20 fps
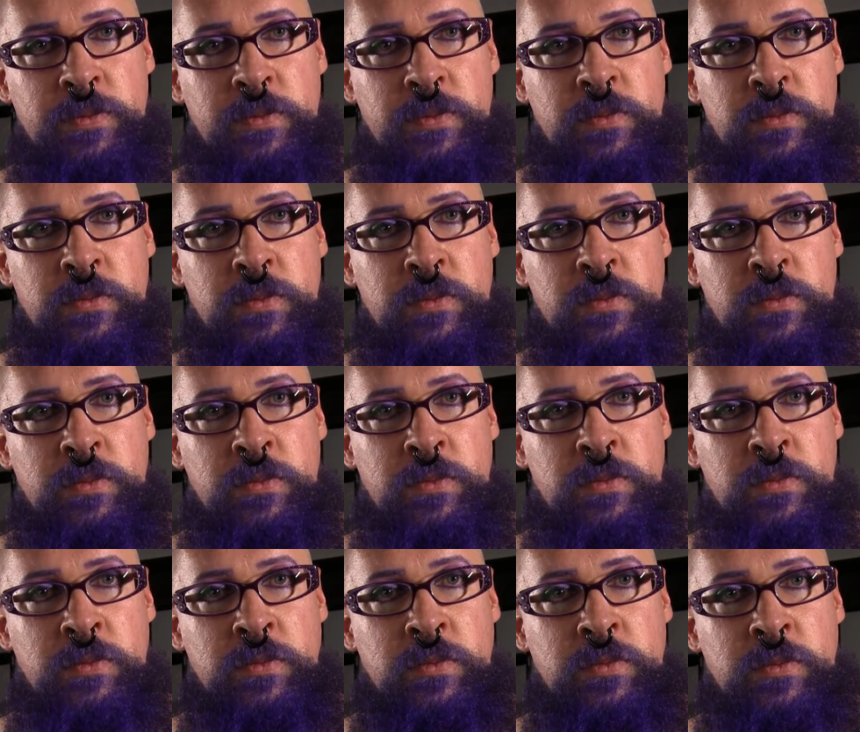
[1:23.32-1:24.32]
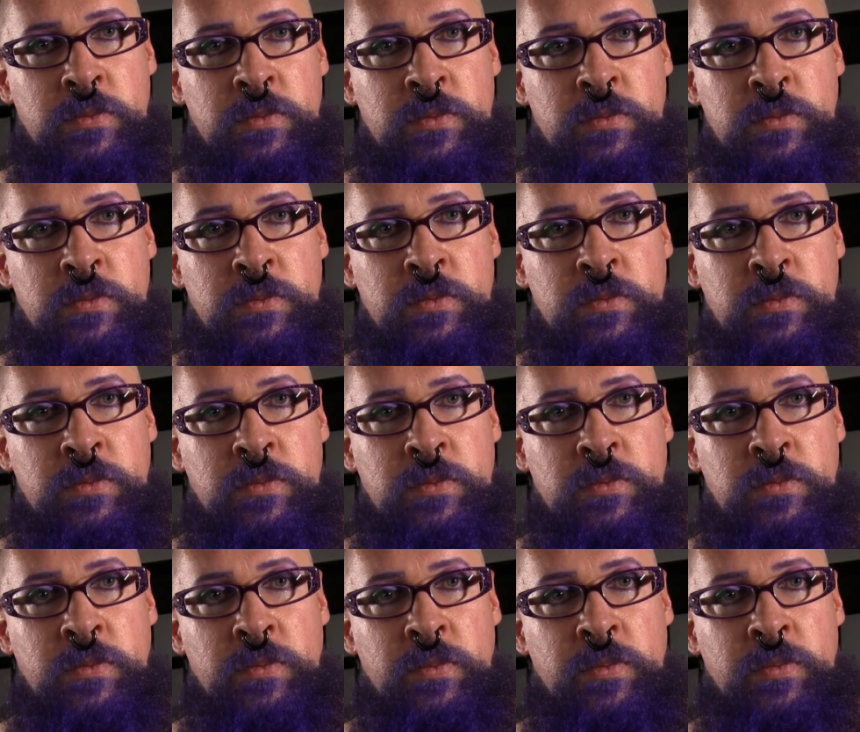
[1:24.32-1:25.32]

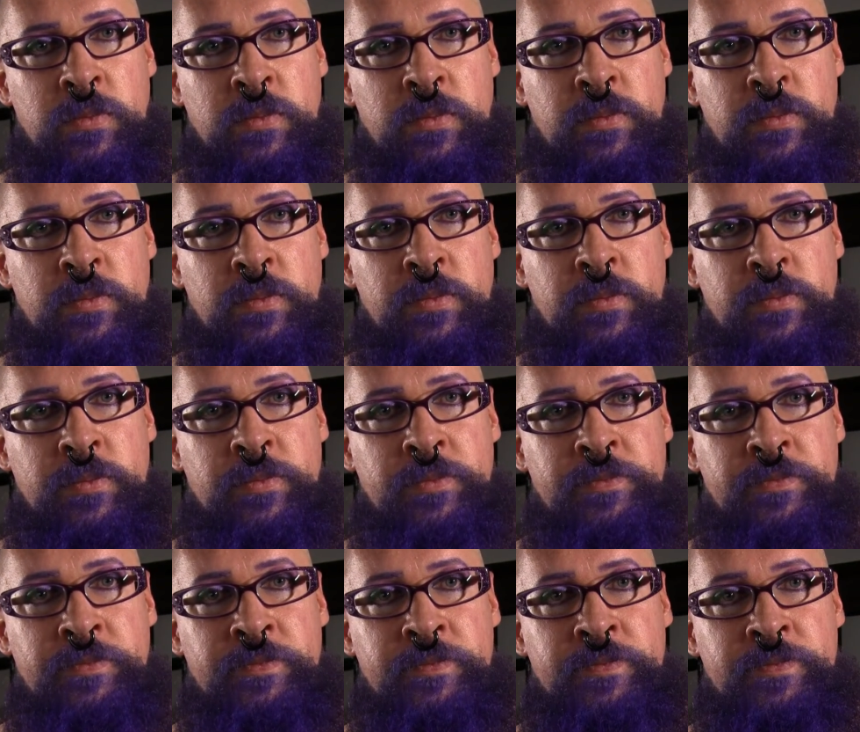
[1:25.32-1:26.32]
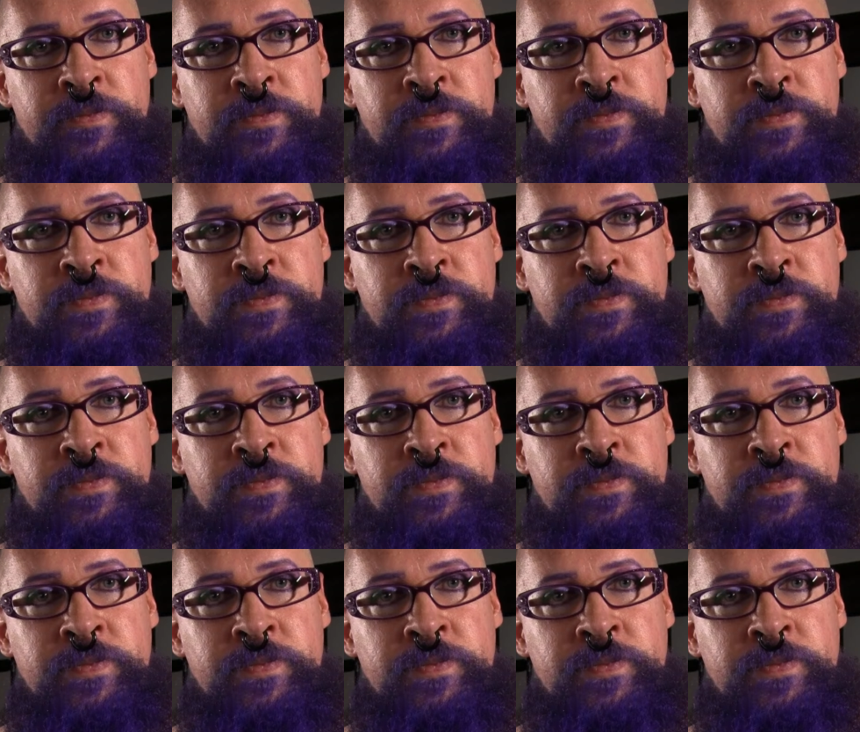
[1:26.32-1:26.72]
No one is speaking in this clip.